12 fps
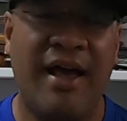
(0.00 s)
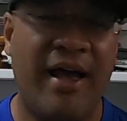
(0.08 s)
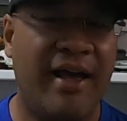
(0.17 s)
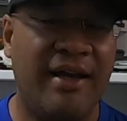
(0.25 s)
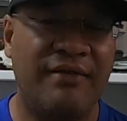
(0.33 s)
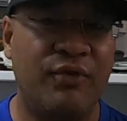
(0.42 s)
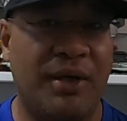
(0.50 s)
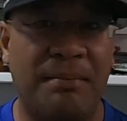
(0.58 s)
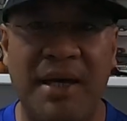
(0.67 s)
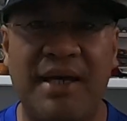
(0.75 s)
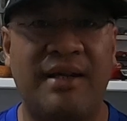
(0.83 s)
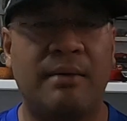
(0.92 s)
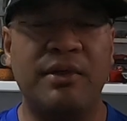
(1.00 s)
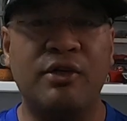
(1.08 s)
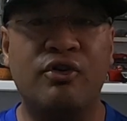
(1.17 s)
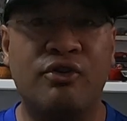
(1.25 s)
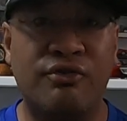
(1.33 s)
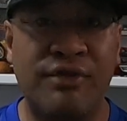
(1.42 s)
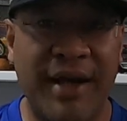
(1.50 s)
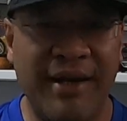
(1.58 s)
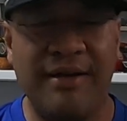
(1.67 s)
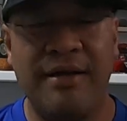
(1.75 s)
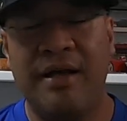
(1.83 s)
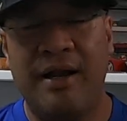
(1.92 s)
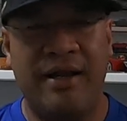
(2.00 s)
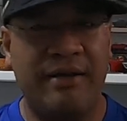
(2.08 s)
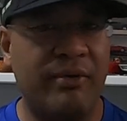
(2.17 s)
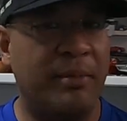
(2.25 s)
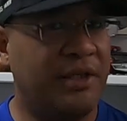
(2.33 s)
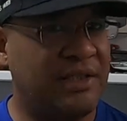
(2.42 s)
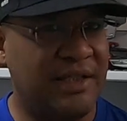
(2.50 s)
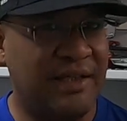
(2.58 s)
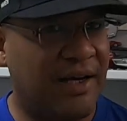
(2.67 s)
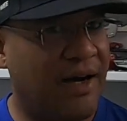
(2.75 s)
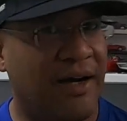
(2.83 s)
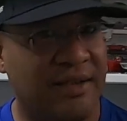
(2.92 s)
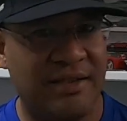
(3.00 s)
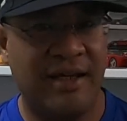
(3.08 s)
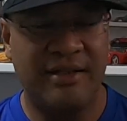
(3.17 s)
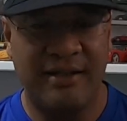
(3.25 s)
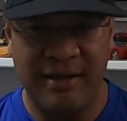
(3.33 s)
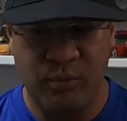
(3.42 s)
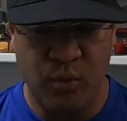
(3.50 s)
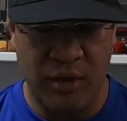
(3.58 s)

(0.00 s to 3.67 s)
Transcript: and if you can make it that'd be great let everybody see the cars that that